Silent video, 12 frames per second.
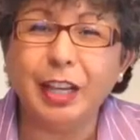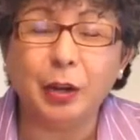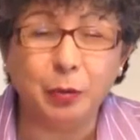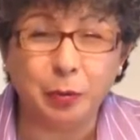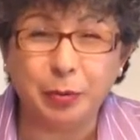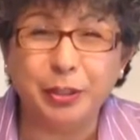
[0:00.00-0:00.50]

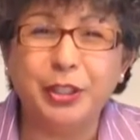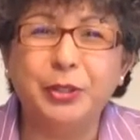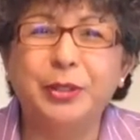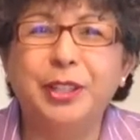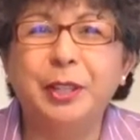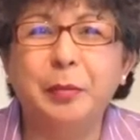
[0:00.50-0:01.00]
and we'll put you
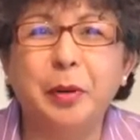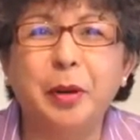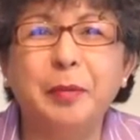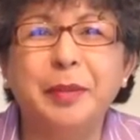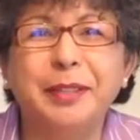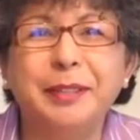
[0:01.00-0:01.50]
in the
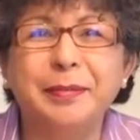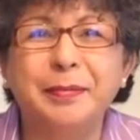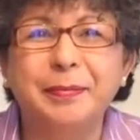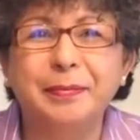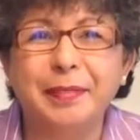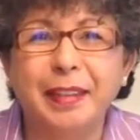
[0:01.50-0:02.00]
apartment.
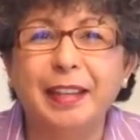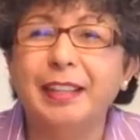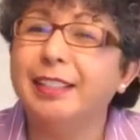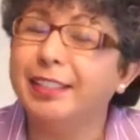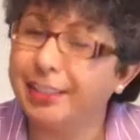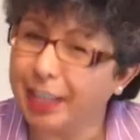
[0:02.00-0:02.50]

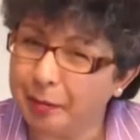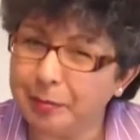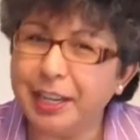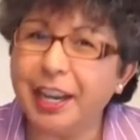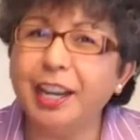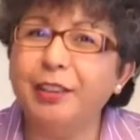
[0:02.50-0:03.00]
Same
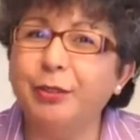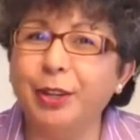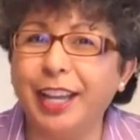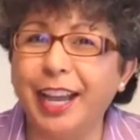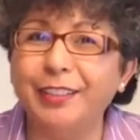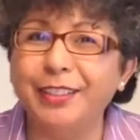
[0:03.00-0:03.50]
day if we
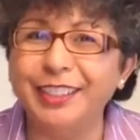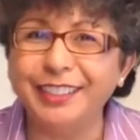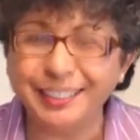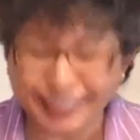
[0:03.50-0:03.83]
have it.